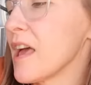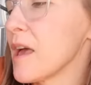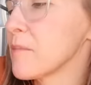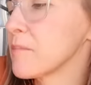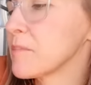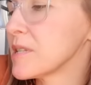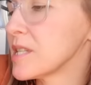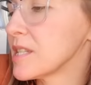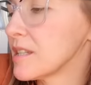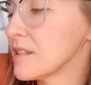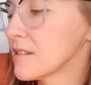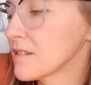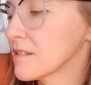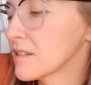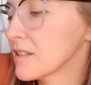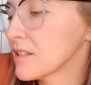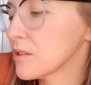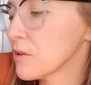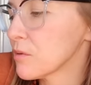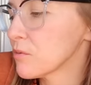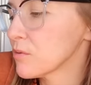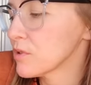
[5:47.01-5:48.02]
Empty.
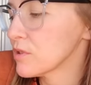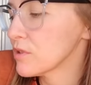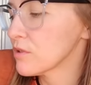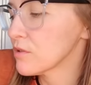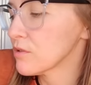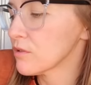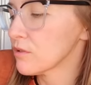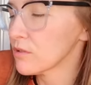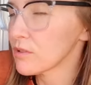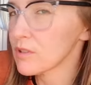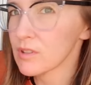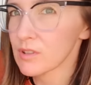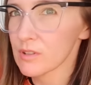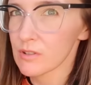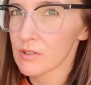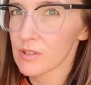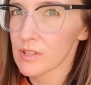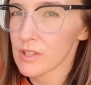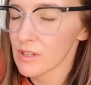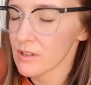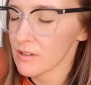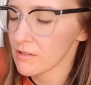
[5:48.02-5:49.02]
Stone Circle
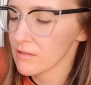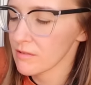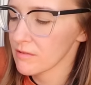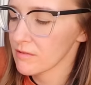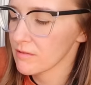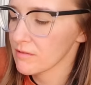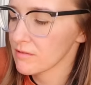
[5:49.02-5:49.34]
Studio.